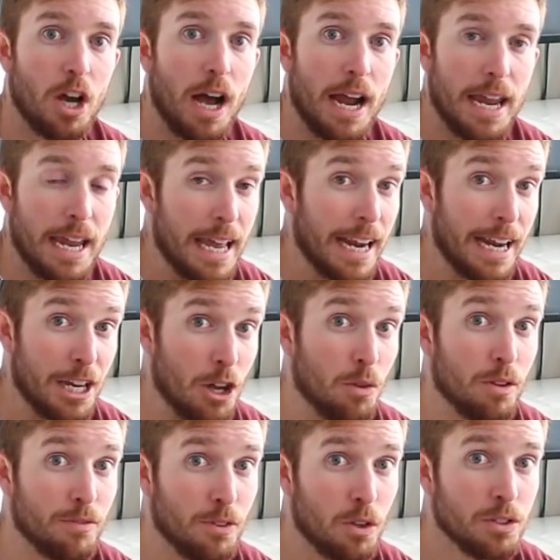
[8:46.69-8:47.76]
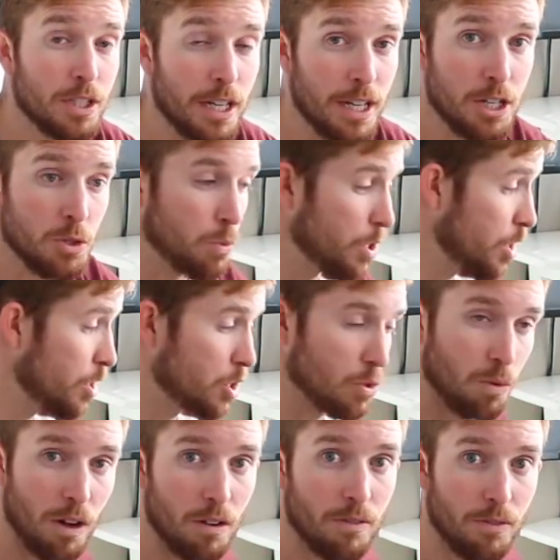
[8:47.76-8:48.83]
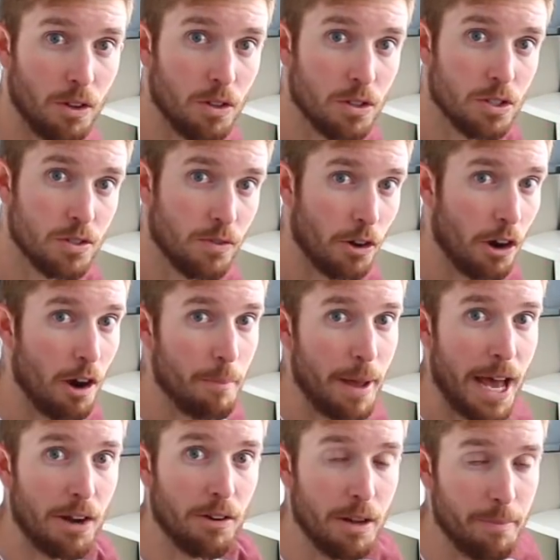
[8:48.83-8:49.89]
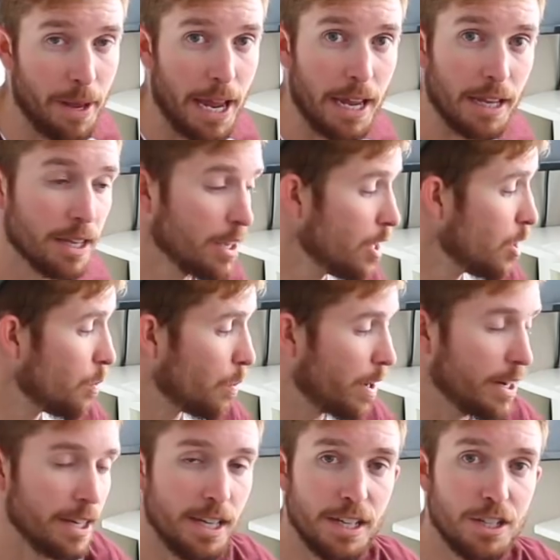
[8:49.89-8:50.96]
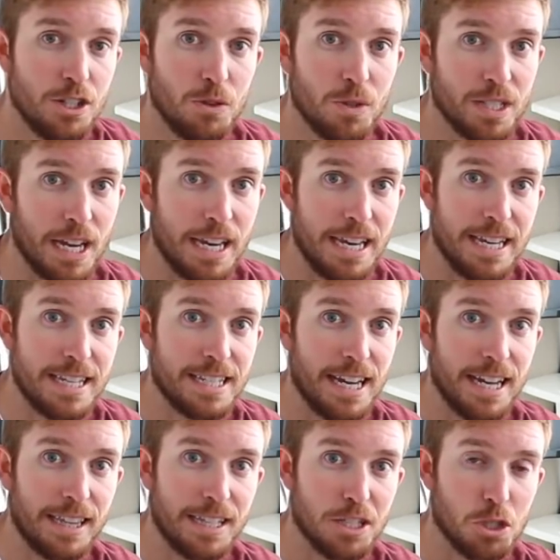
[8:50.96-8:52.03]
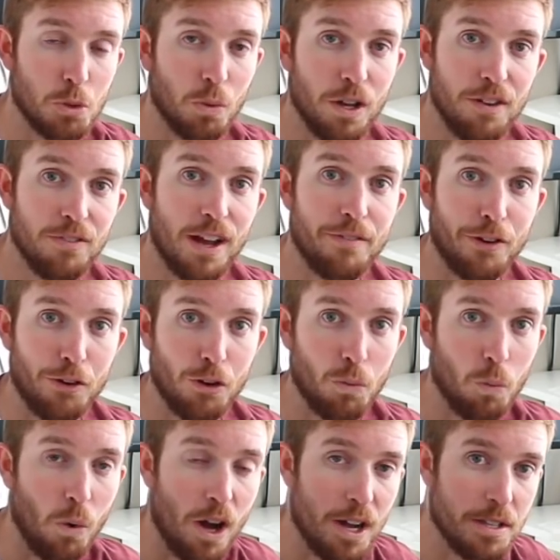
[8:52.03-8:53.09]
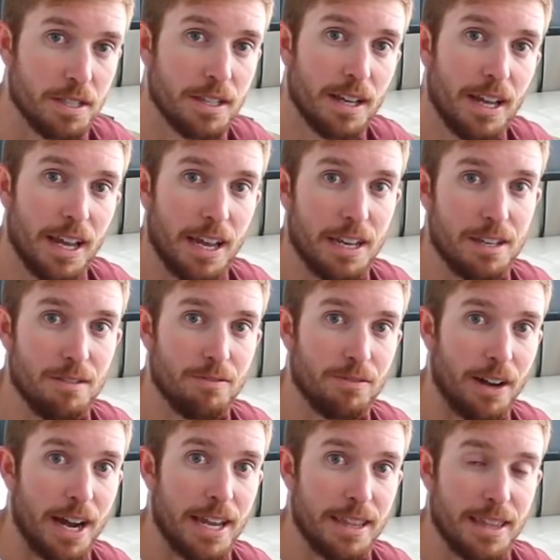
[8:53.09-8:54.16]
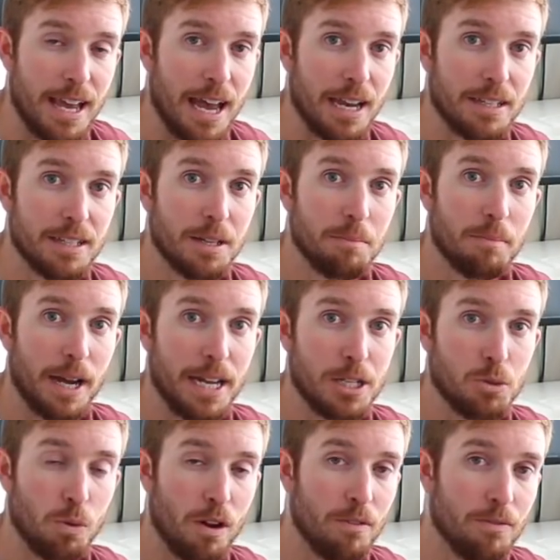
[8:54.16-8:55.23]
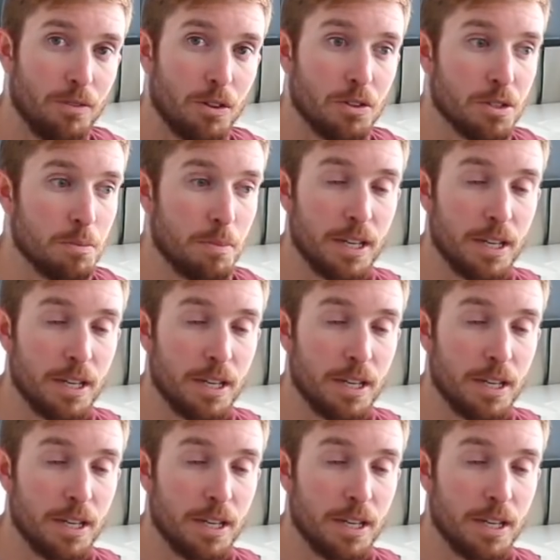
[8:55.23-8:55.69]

I, and I know the voltage, which is twelve volts for our battery bank, what I need to do is I need to take this twenty-five hundred watts and divide that by twelve volts,